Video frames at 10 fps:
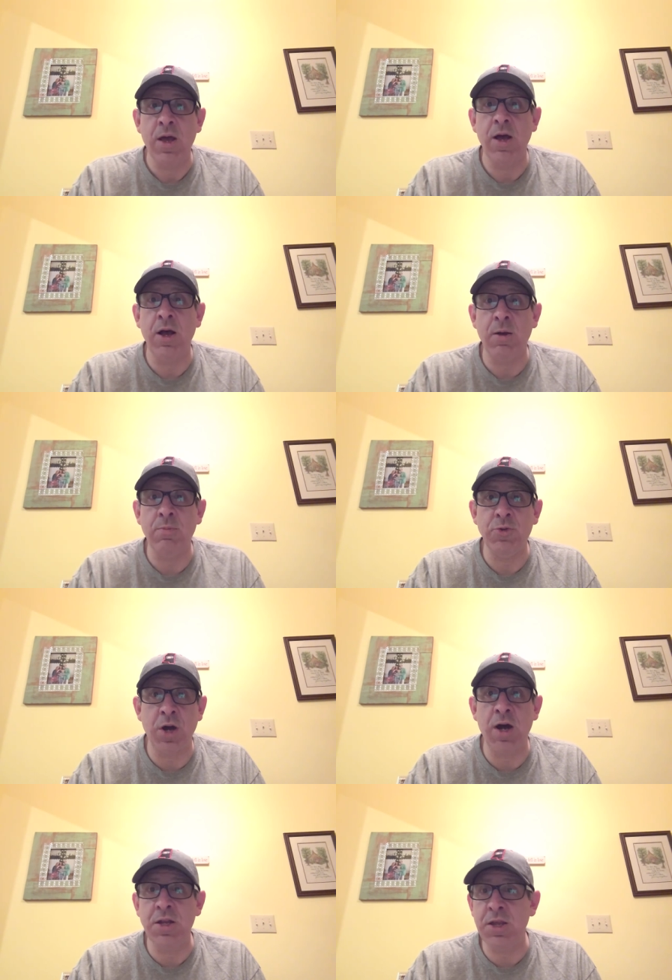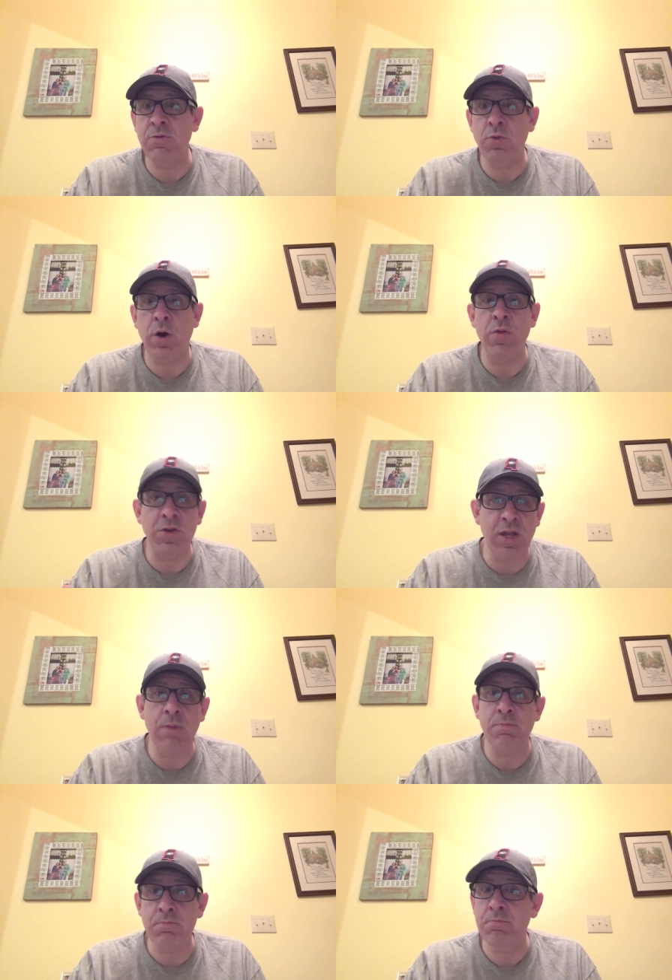Um, John gives you all the
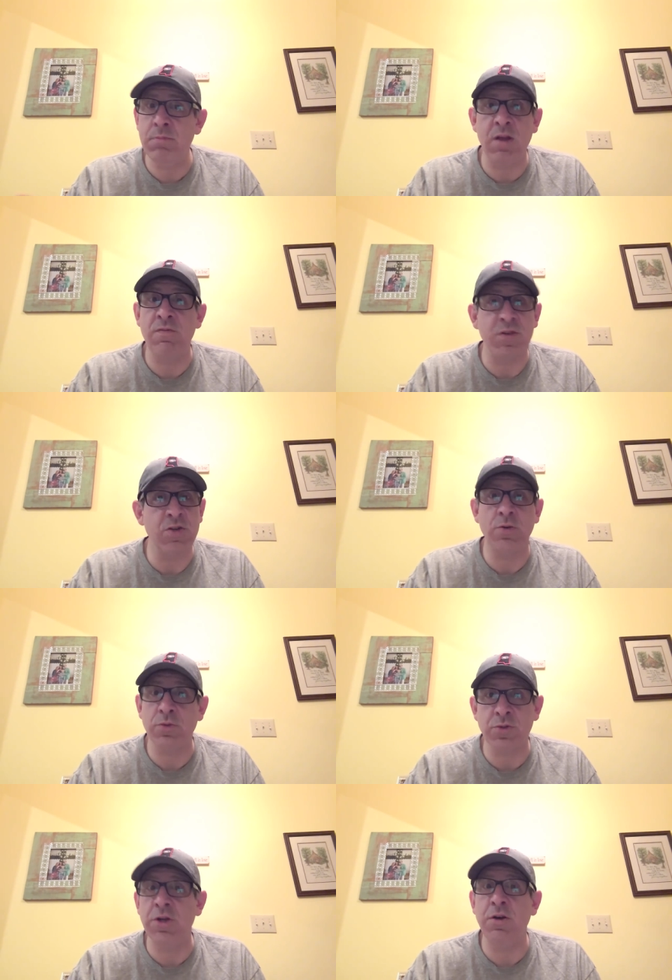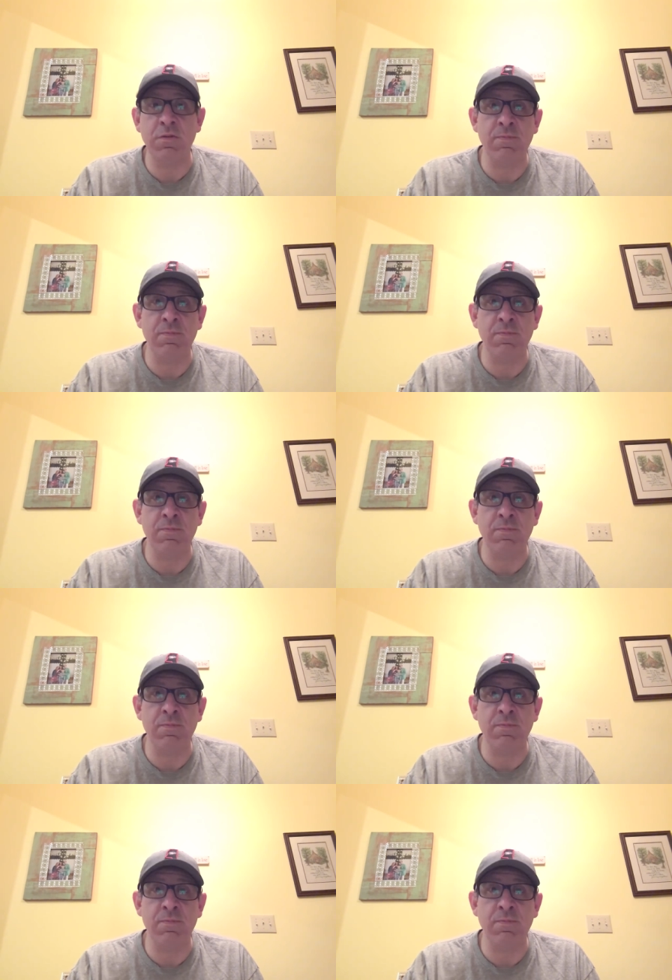deep metaphysical stuff.